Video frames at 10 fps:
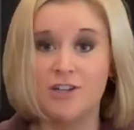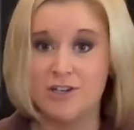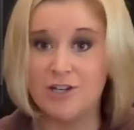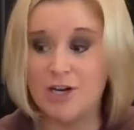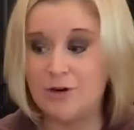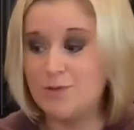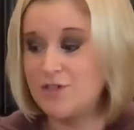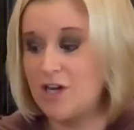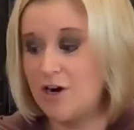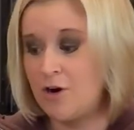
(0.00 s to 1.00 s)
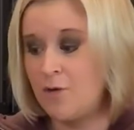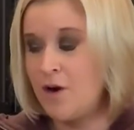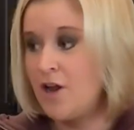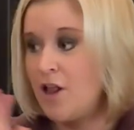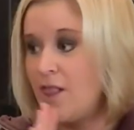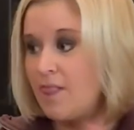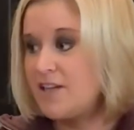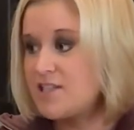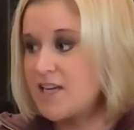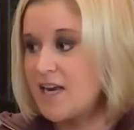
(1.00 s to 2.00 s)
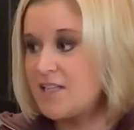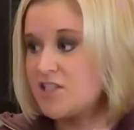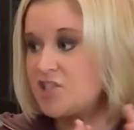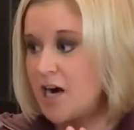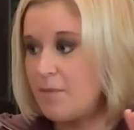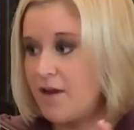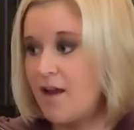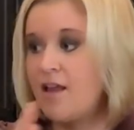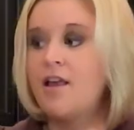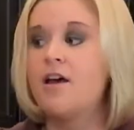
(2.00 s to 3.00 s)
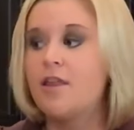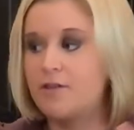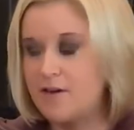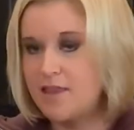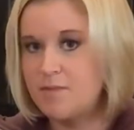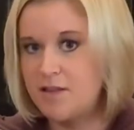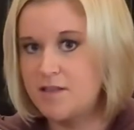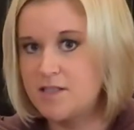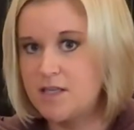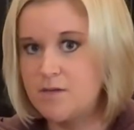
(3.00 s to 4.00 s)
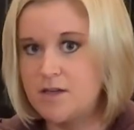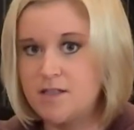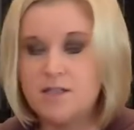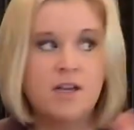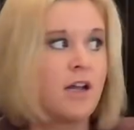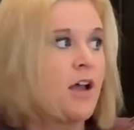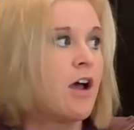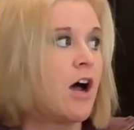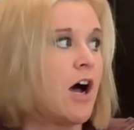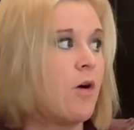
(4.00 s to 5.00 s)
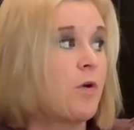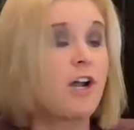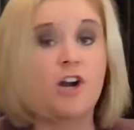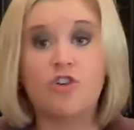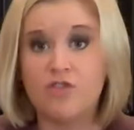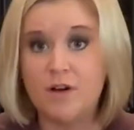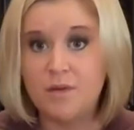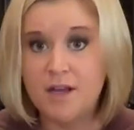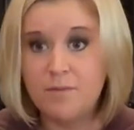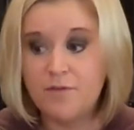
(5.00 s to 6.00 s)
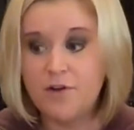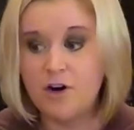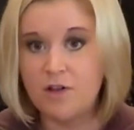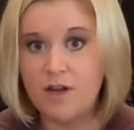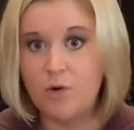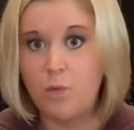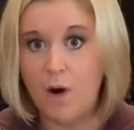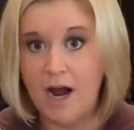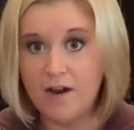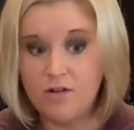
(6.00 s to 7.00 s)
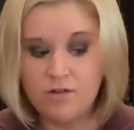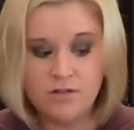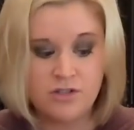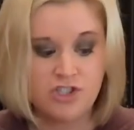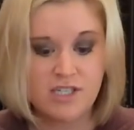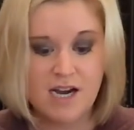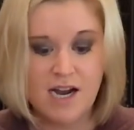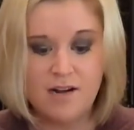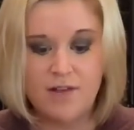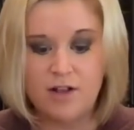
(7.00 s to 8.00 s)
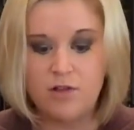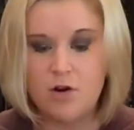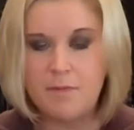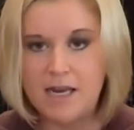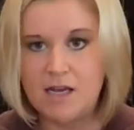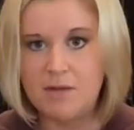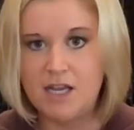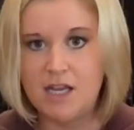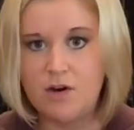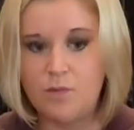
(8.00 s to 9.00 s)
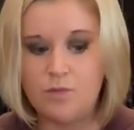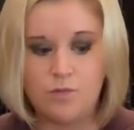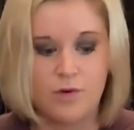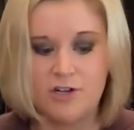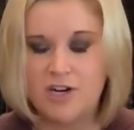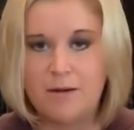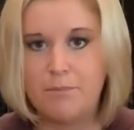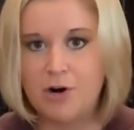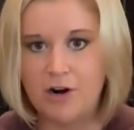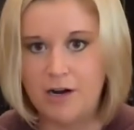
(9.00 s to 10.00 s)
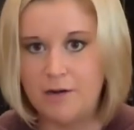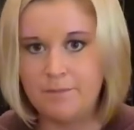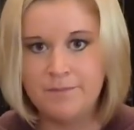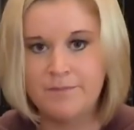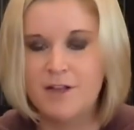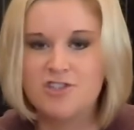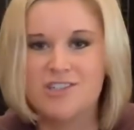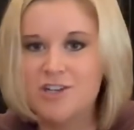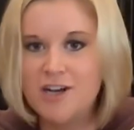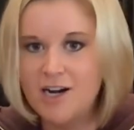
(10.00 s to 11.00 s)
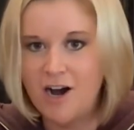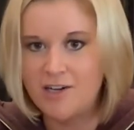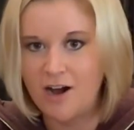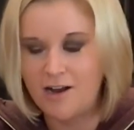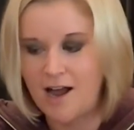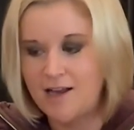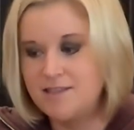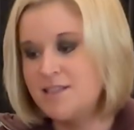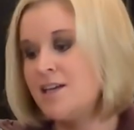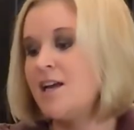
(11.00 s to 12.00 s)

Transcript: You know, so let's just get into chopping, throwing them on the skewers. We're gonna grill them for a little while, just kind of like low medium heat. We're not trying to burn them, just cooking hot dog, guys.